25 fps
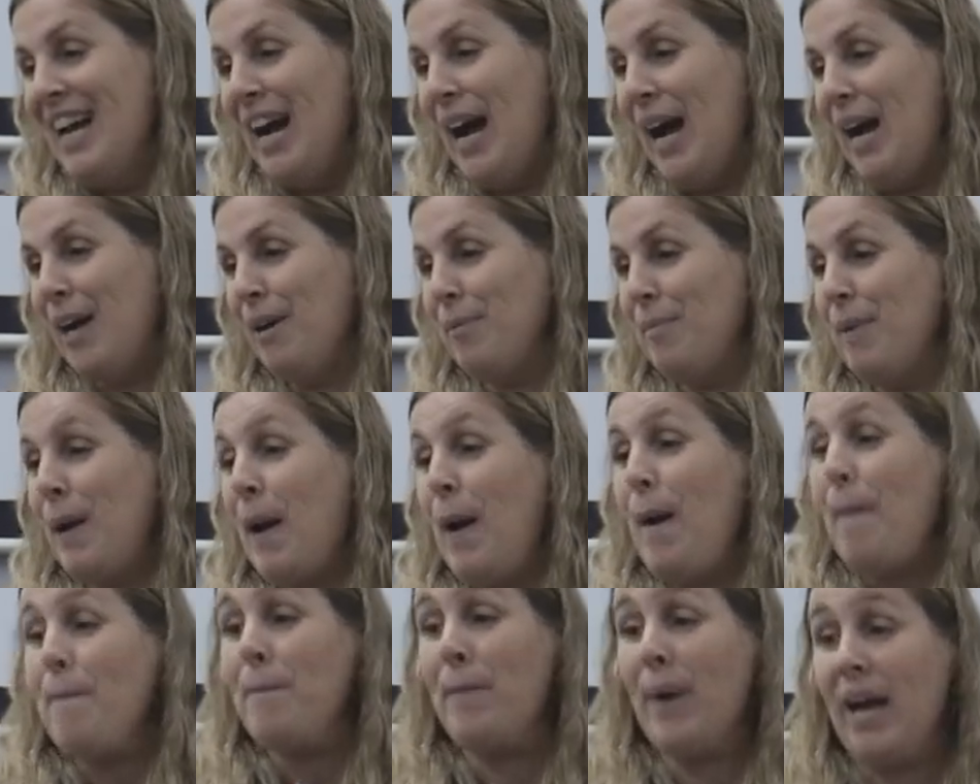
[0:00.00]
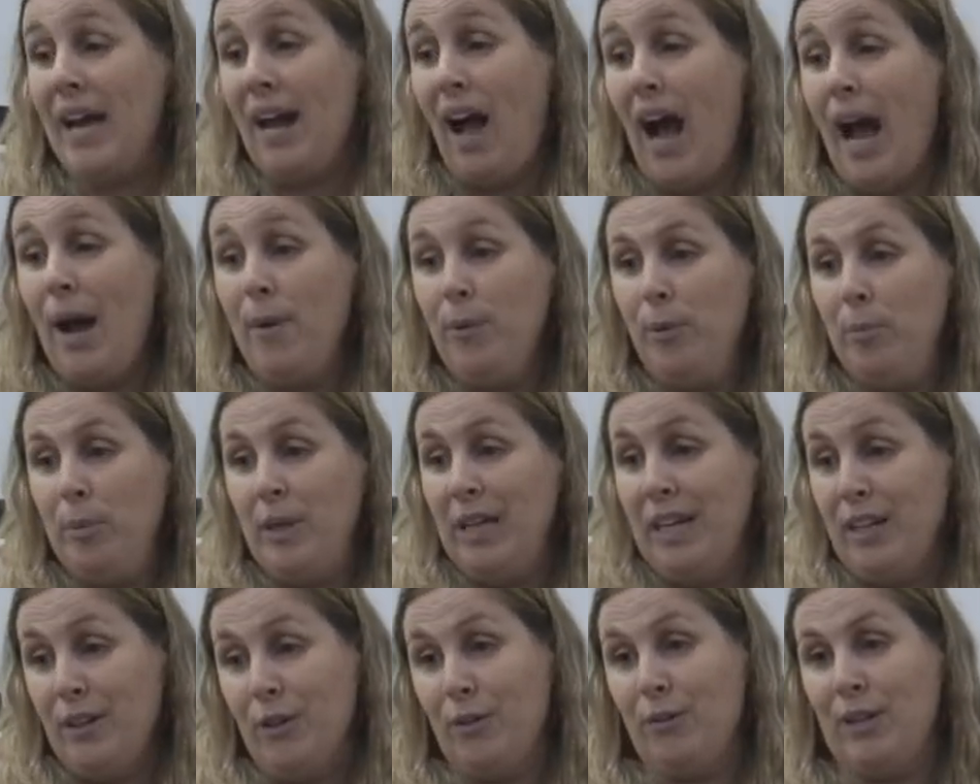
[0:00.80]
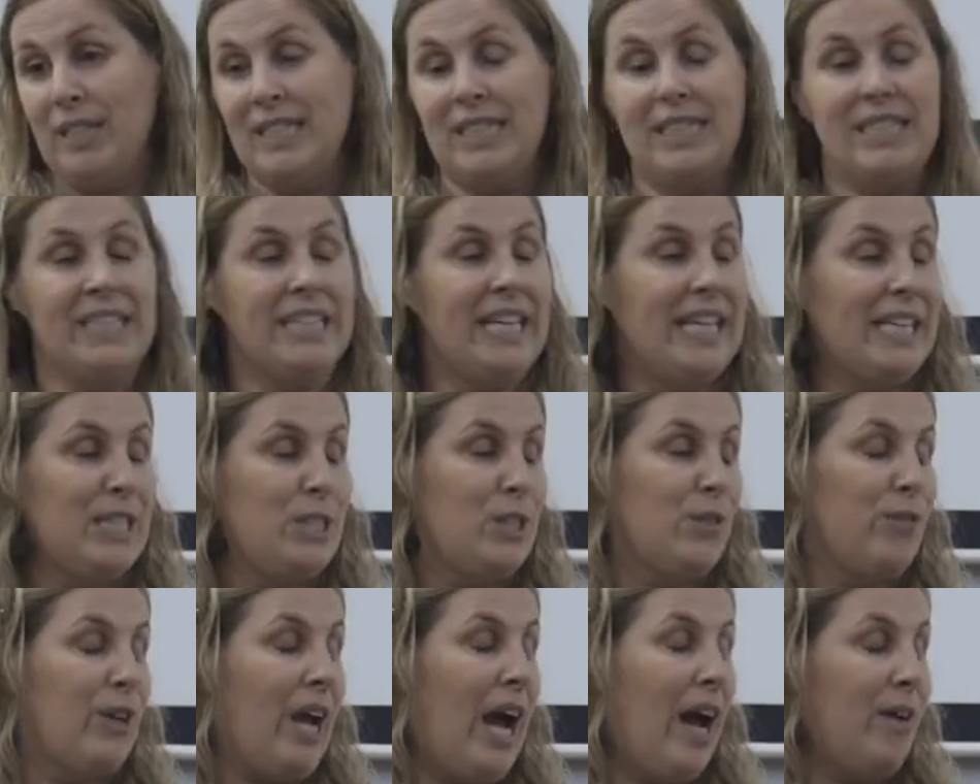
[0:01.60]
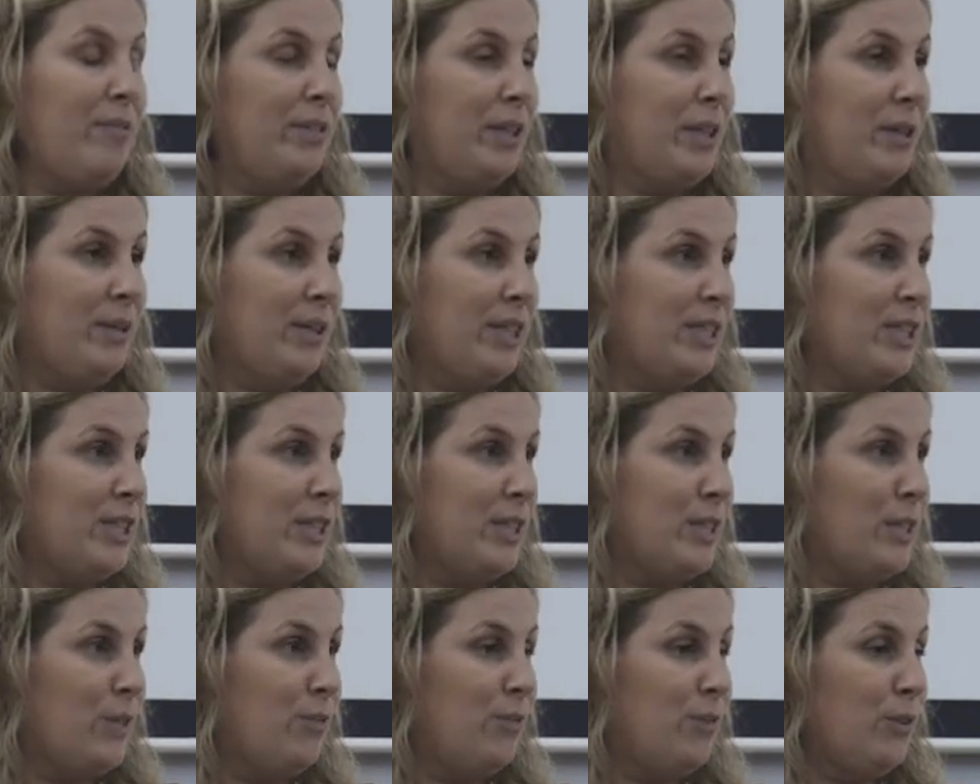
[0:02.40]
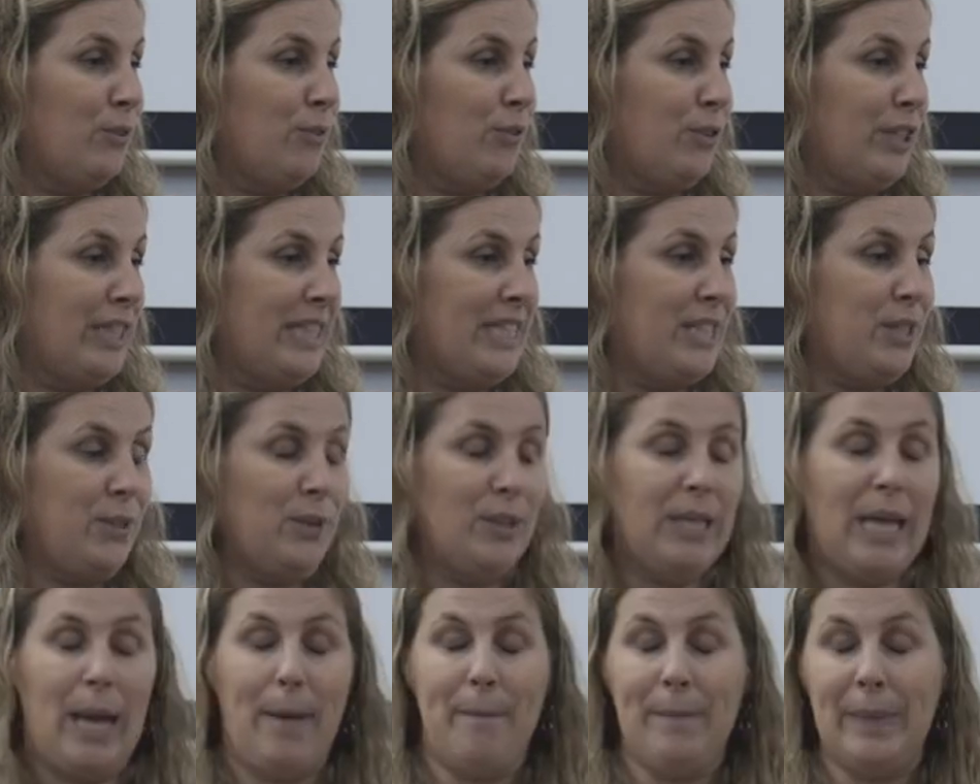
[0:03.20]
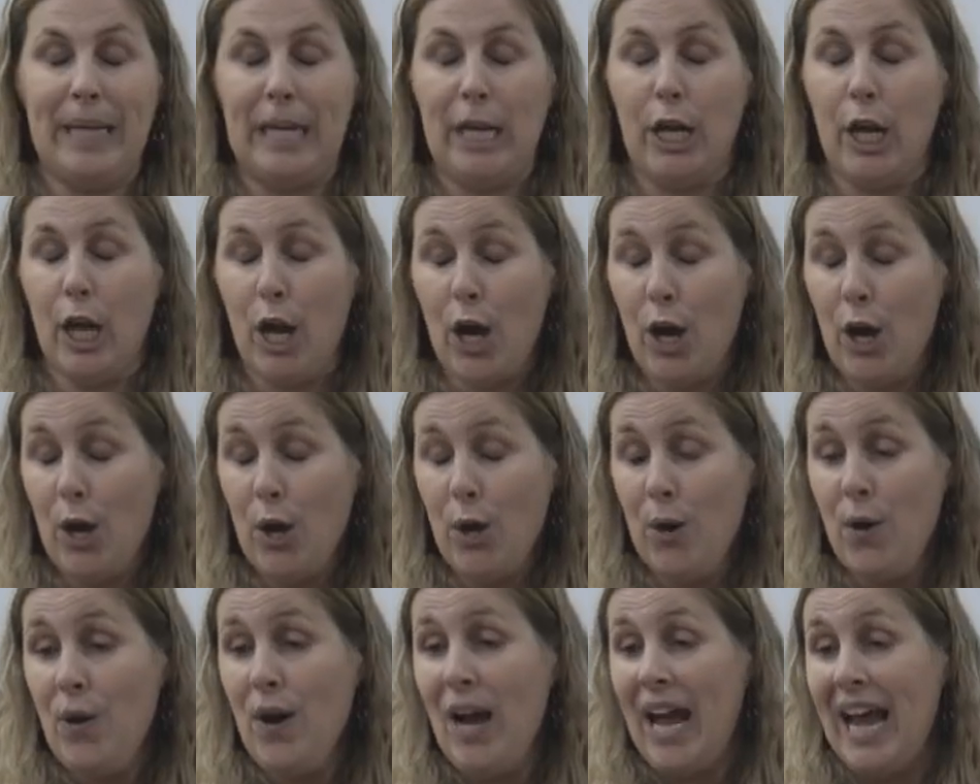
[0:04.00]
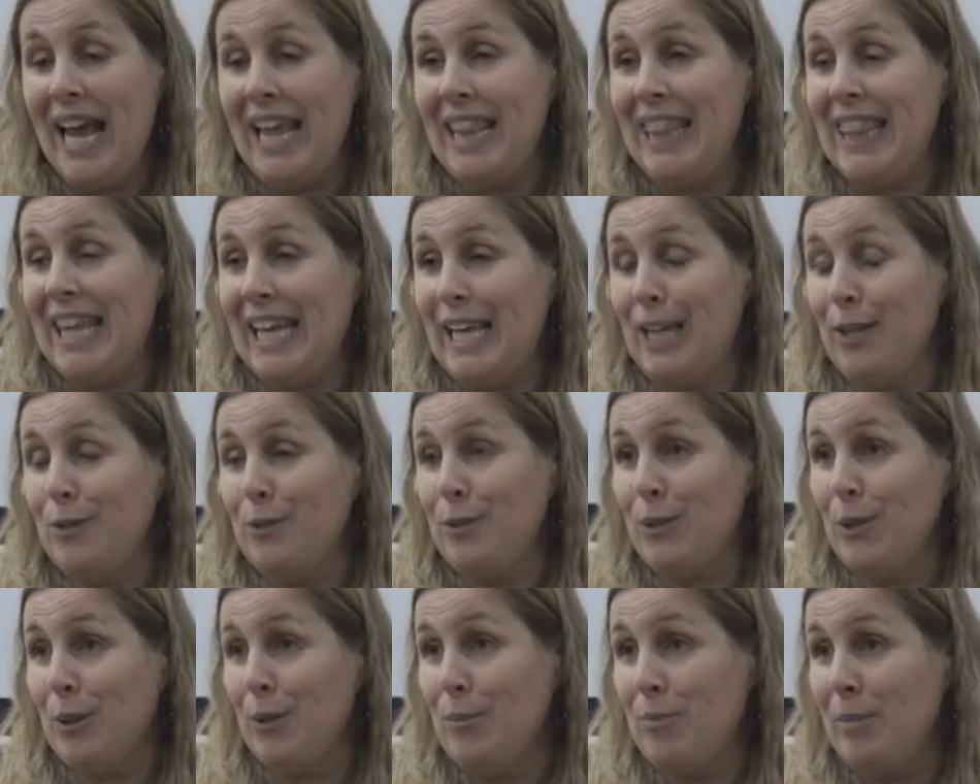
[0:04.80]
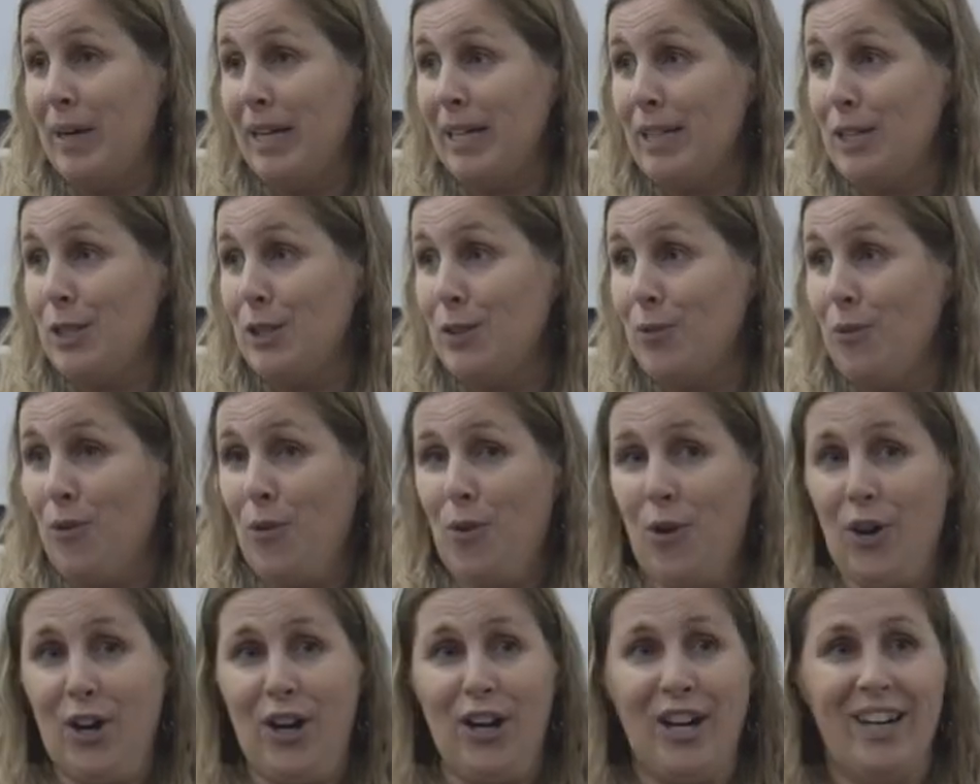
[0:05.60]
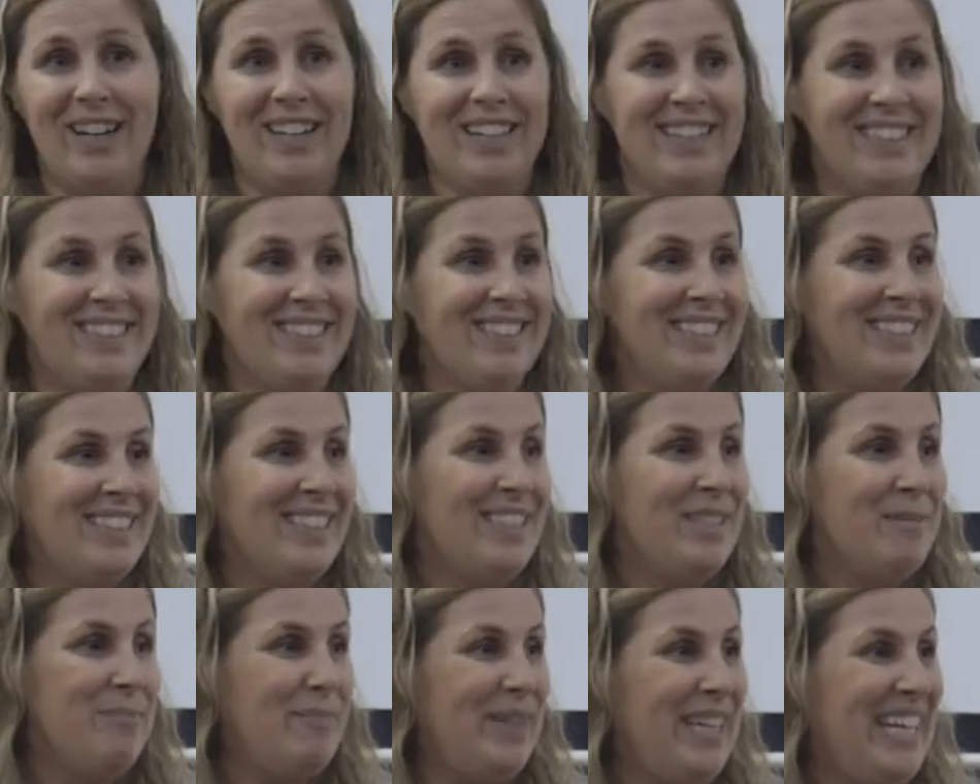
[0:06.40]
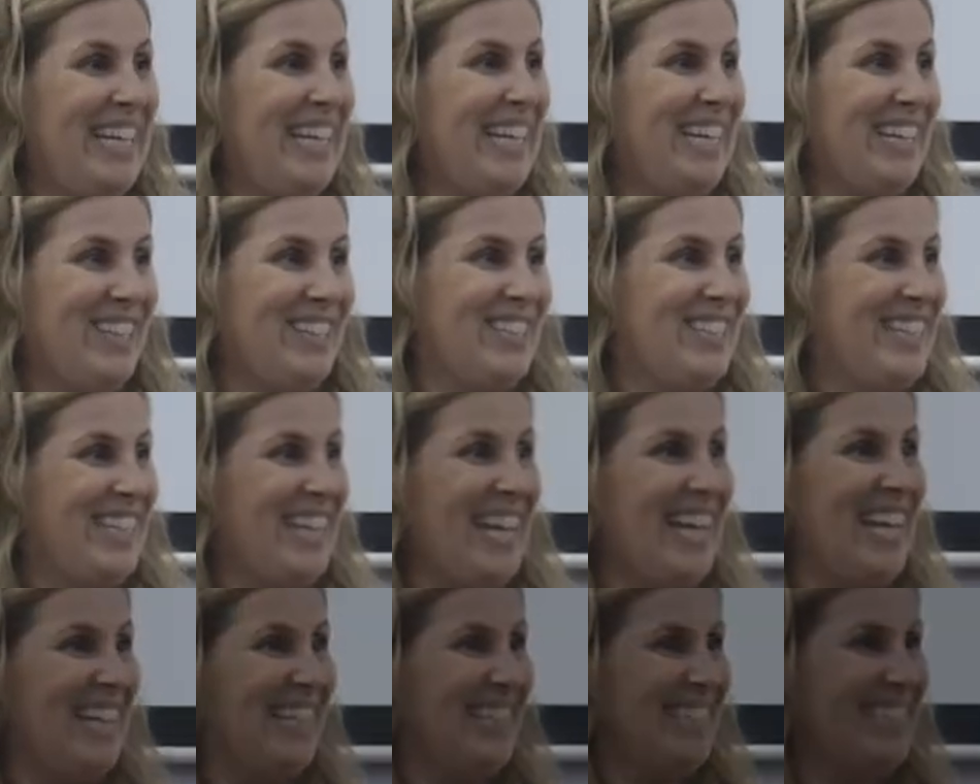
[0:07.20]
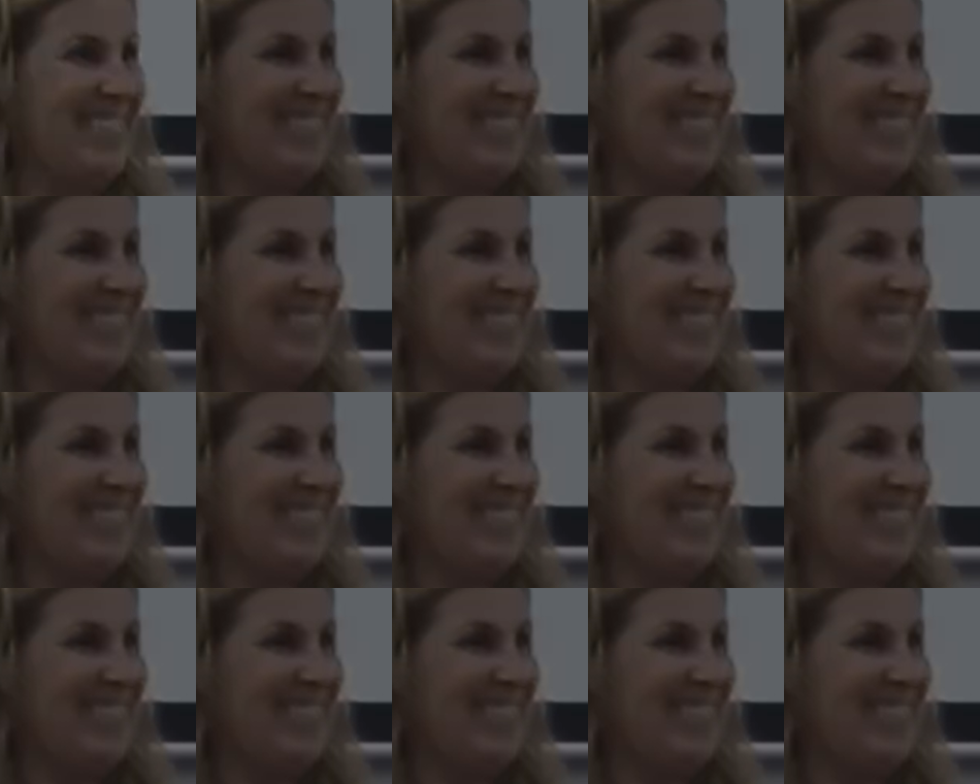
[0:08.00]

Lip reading: But I will be here the rest of the day, so if you have any questions, feel free to let me know. And thank you so much for being here today.